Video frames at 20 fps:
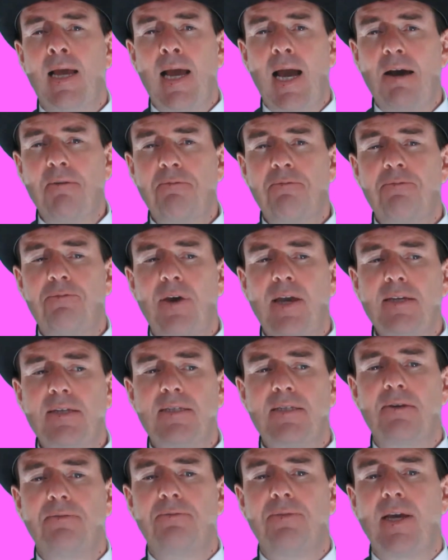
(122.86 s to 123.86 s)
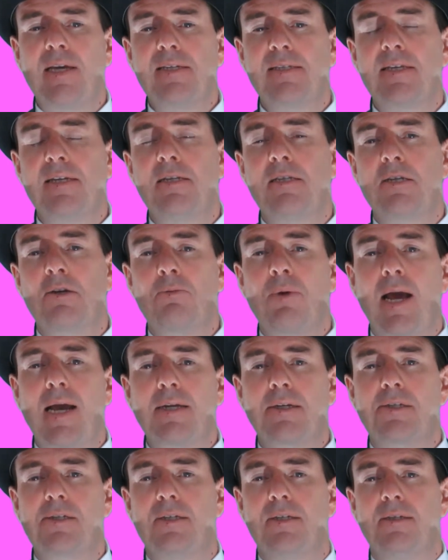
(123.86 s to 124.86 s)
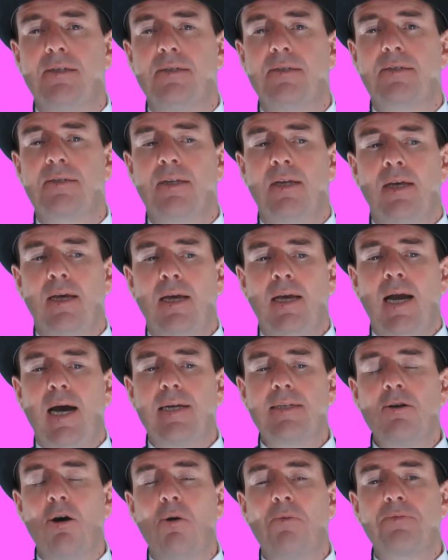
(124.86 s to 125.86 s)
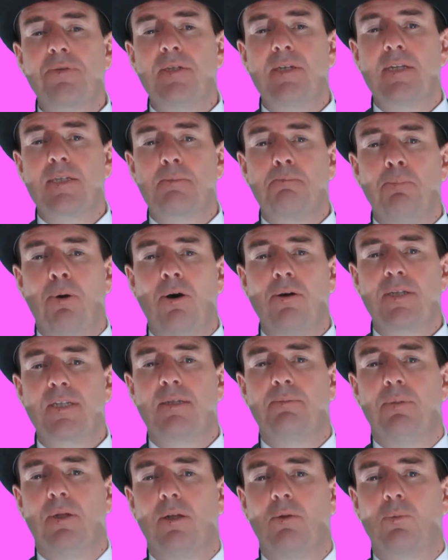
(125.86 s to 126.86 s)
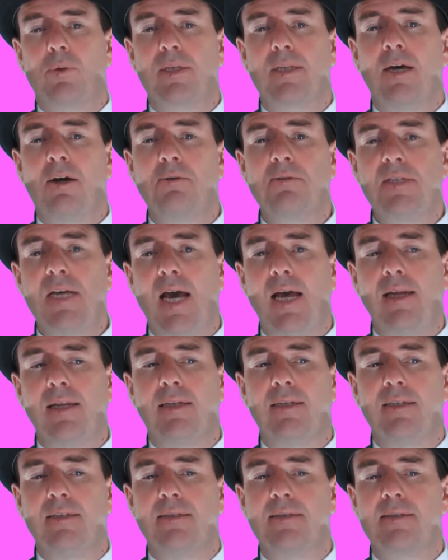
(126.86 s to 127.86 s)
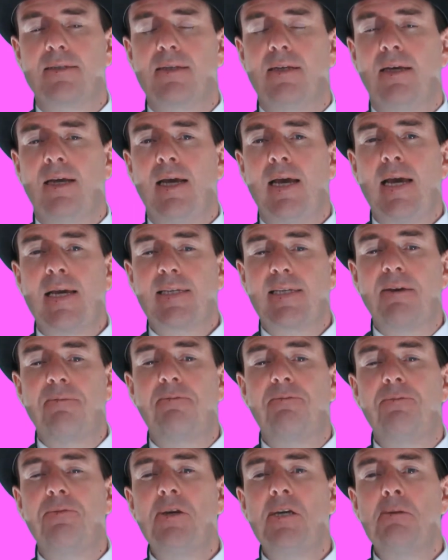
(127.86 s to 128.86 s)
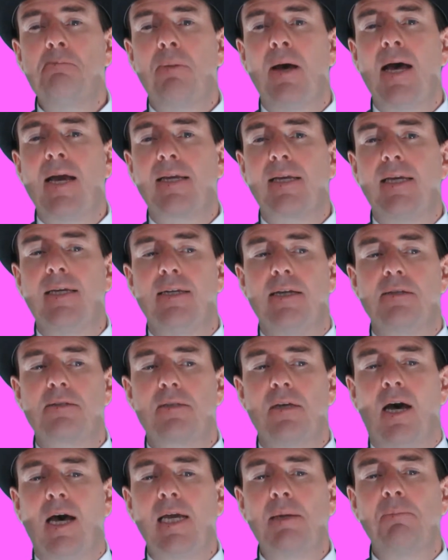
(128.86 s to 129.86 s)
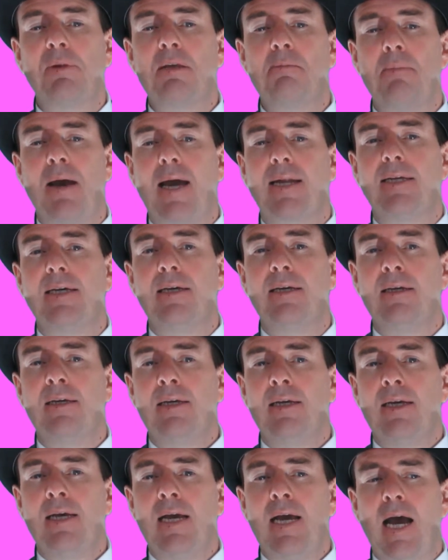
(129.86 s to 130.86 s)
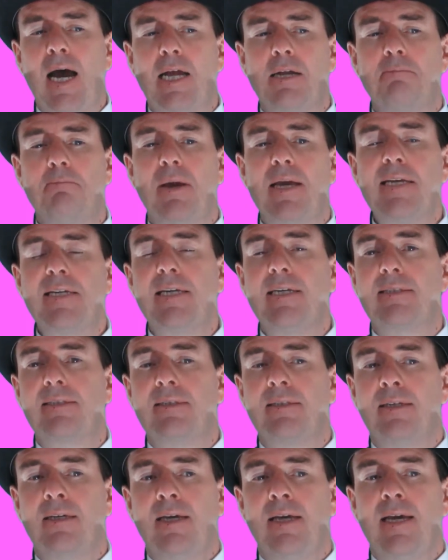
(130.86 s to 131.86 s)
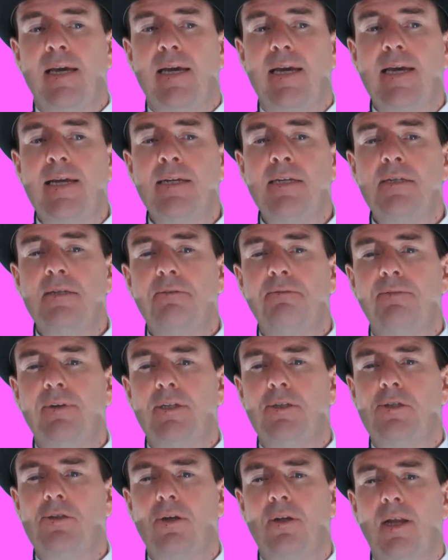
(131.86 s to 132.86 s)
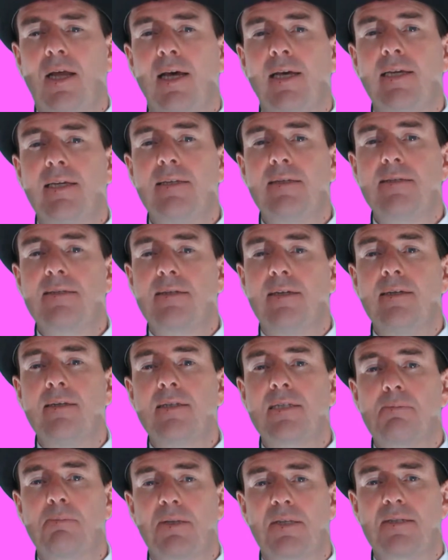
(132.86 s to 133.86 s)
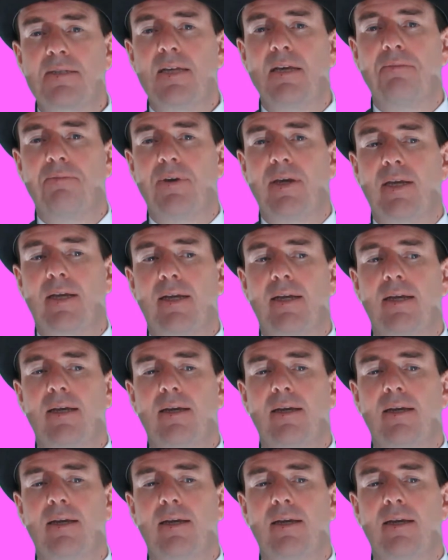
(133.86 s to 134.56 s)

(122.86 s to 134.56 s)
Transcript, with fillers: Have face-to-face interactions as often as possible with hoteliers. Give feedback in a timely manner and make it individualized and specific.